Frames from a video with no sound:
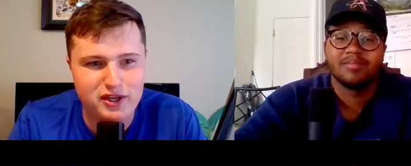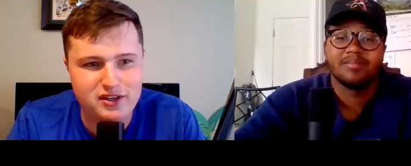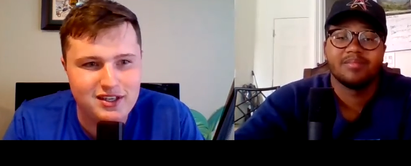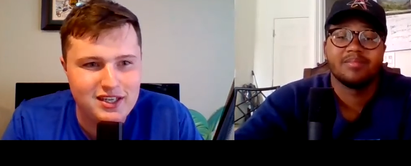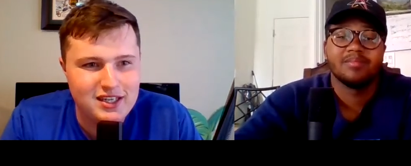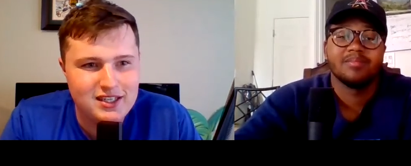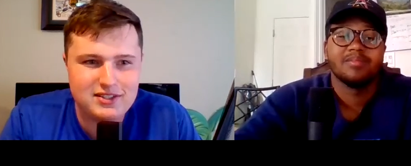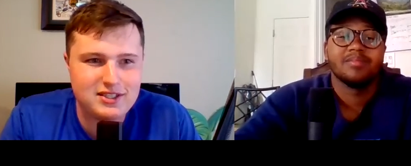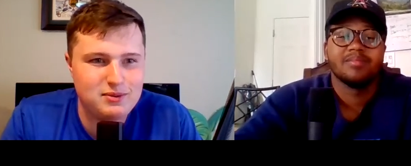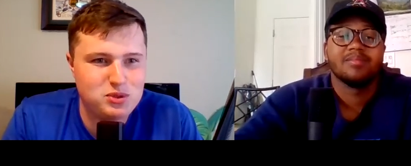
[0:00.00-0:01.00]
Speaker 1: fun
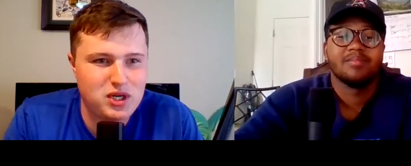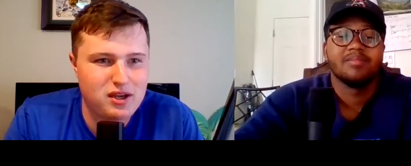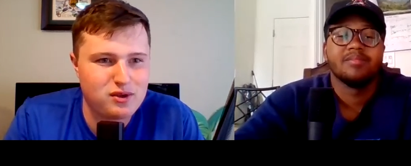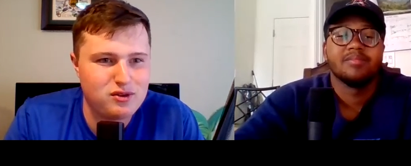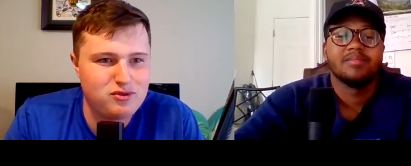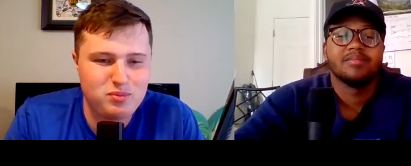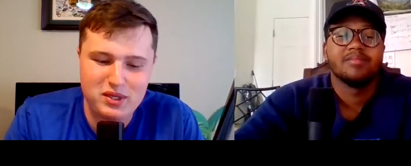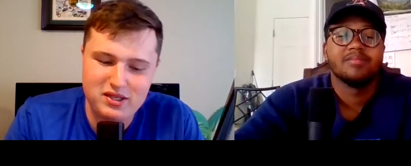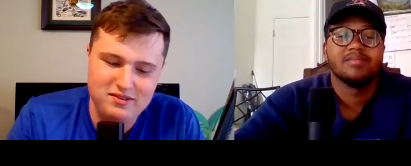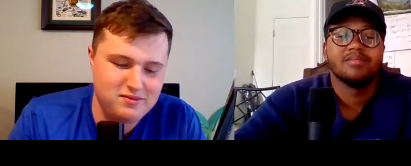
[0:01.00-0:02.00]
to keep track of,
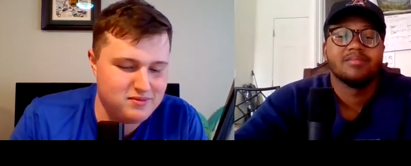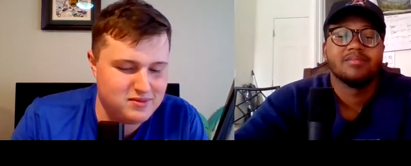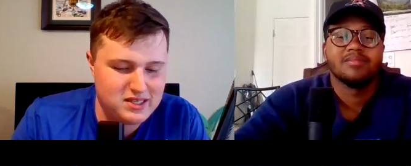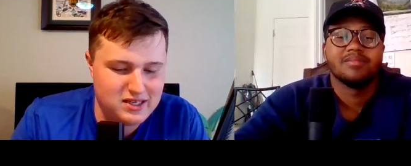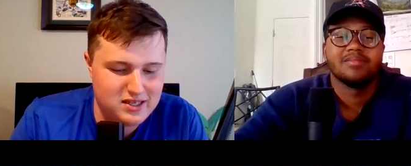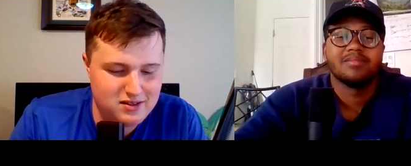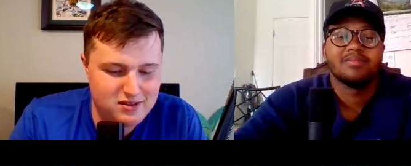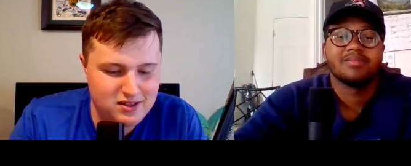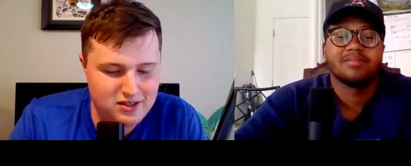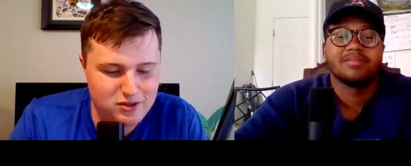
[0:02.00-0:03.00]
but
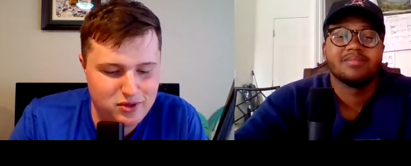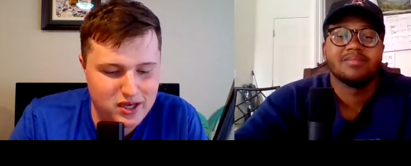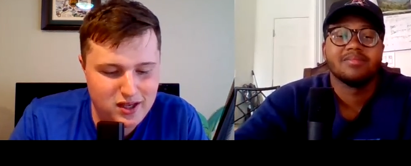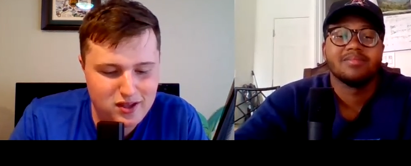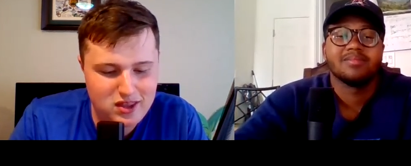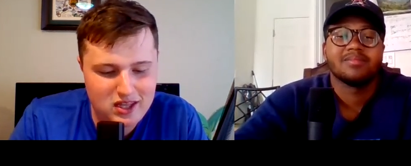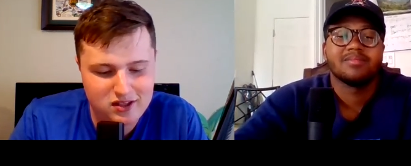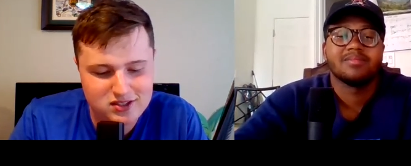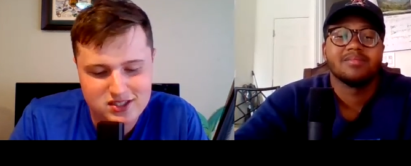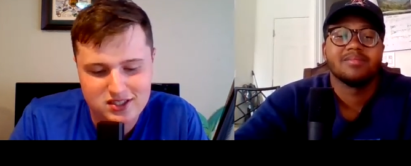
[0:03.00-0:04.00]
uh, uh, you got
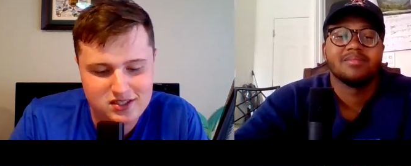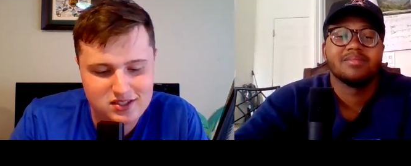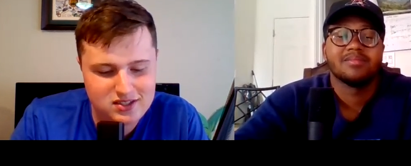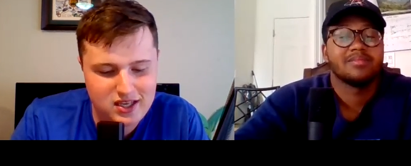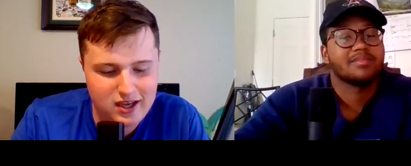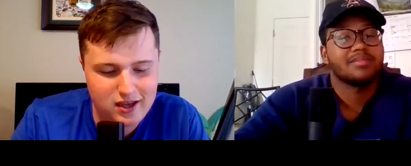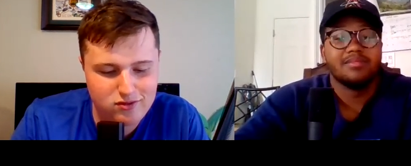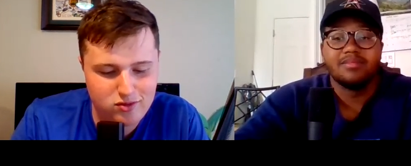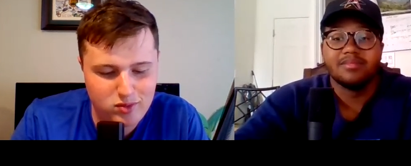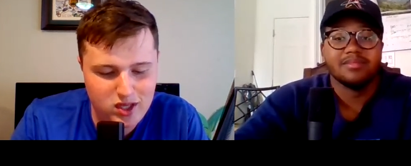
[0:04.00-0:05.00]
anything else to, to
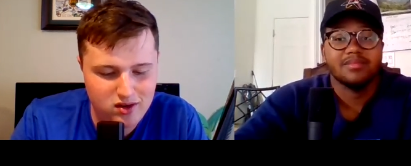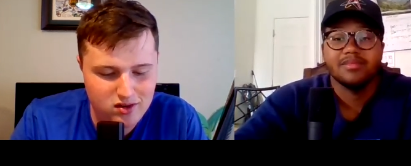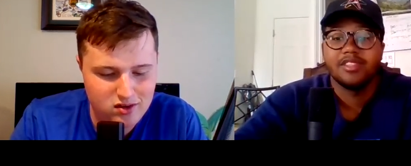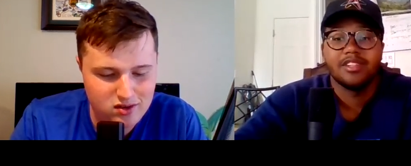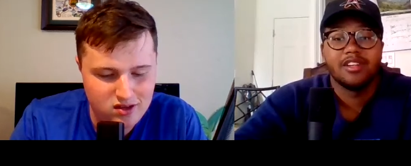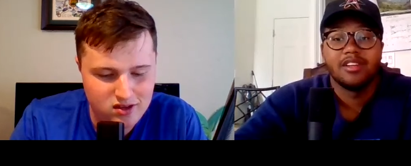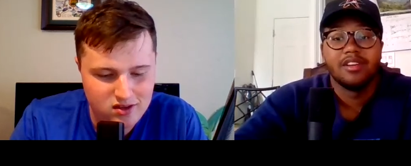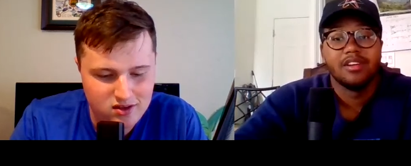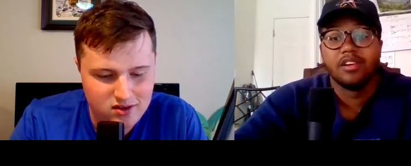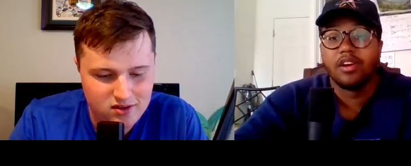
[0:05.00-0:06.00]
add from that?
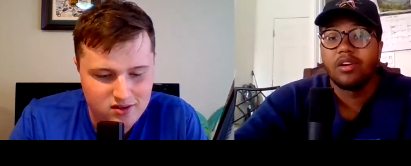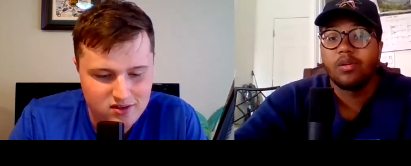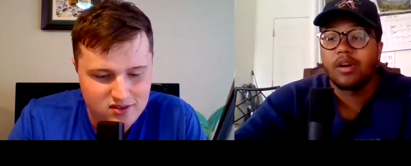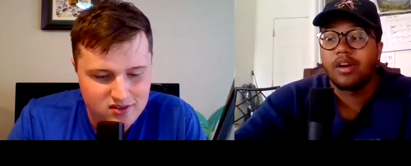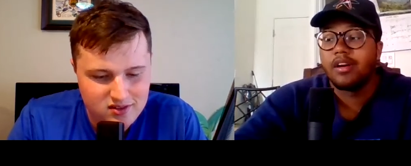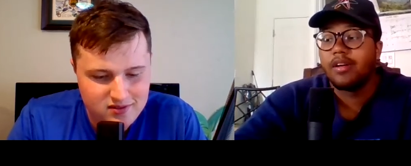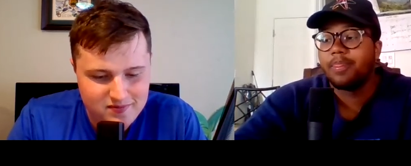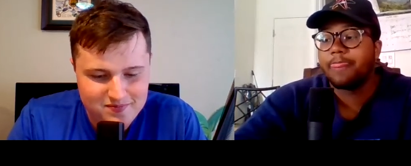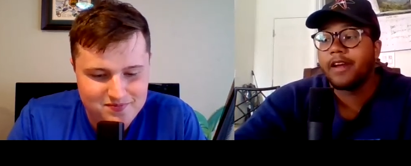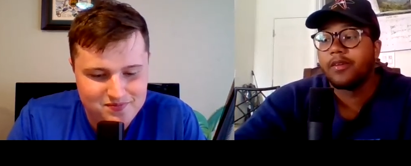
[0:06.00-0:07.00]
Speaker 2: No,
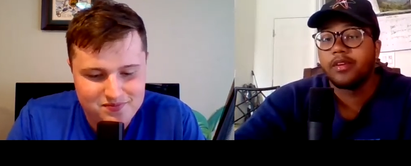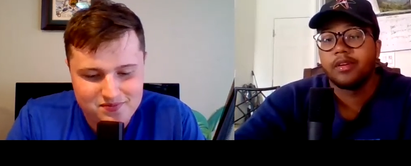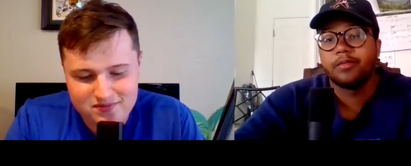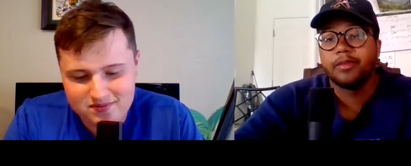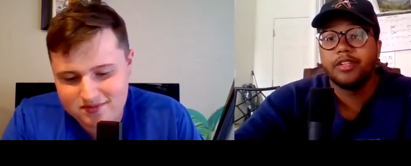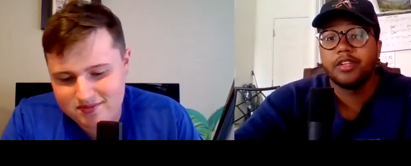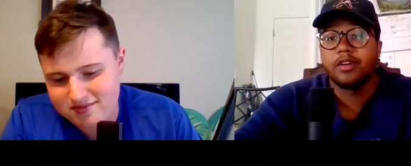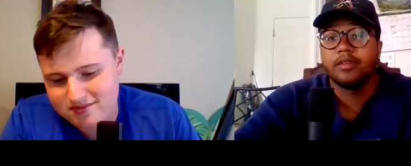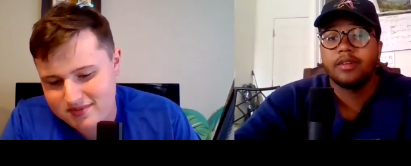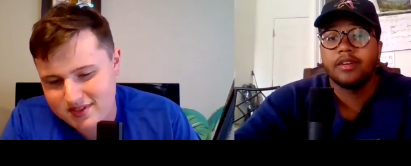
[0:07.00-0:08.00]
um, I, re- I really
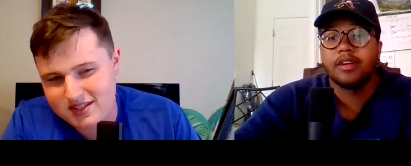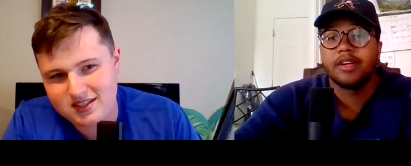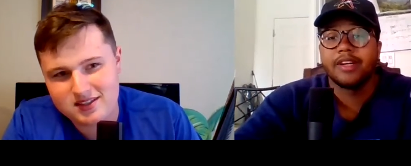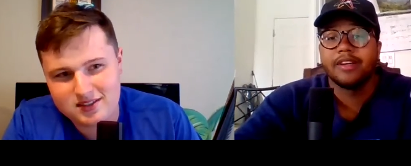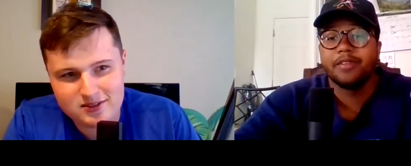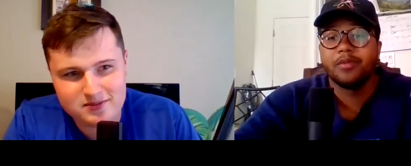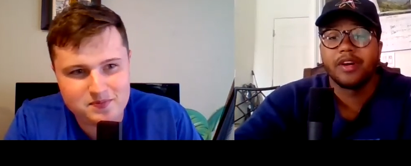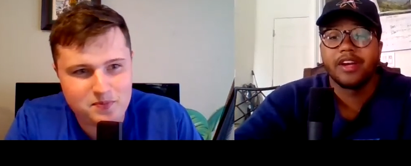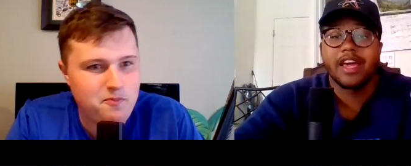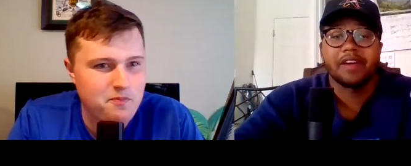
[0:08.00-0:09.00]
don't. Uh, if you
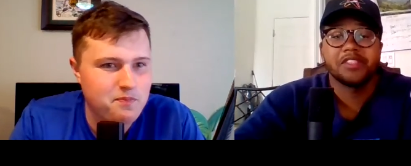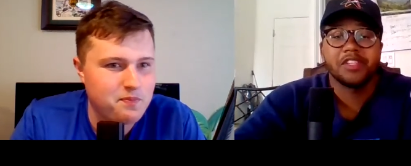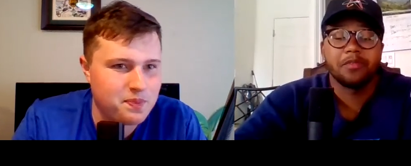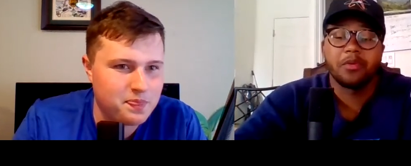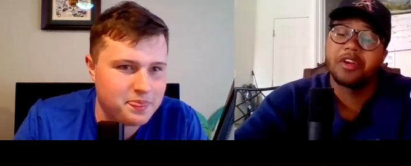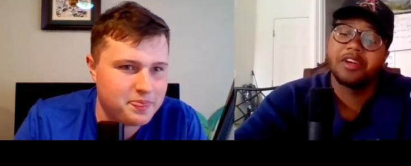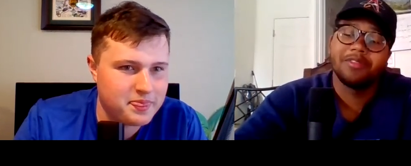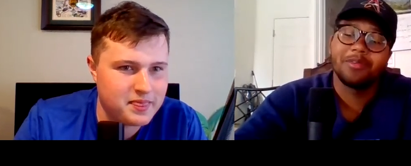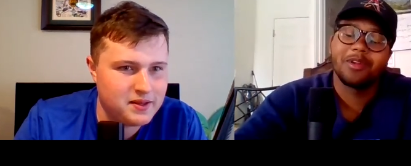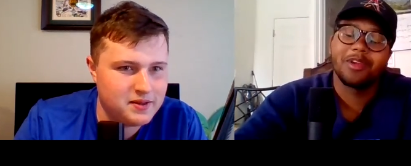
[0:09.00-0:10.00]
want to, F- if you want to,
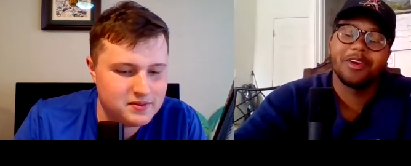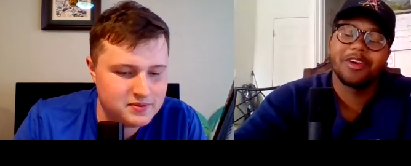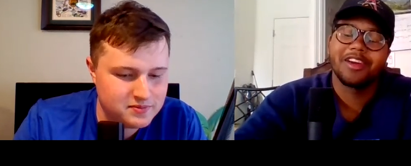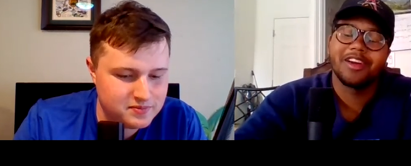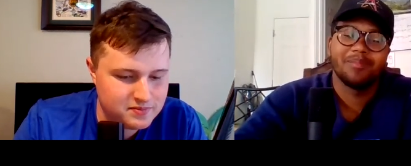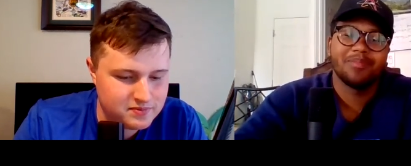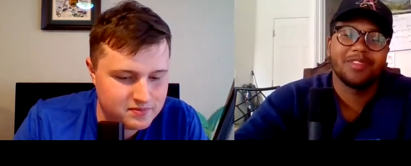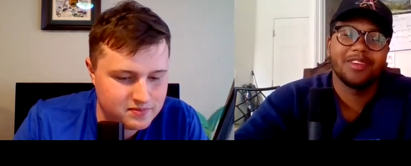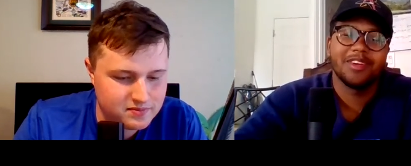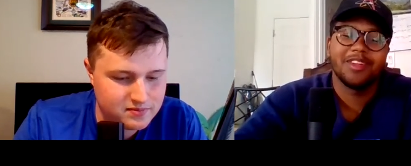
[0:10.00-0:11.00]
if you want a good, um,
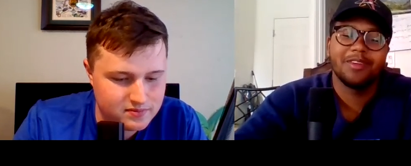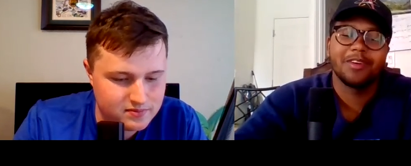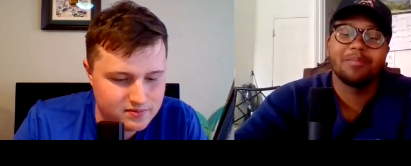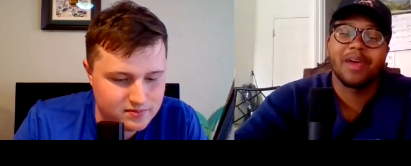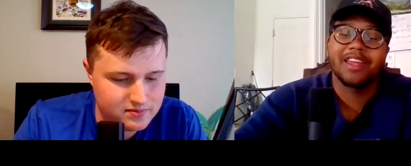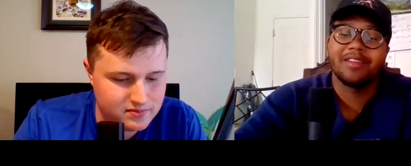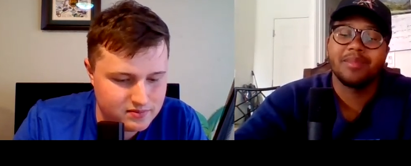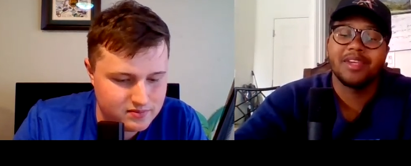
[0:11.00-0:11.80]
good, good betting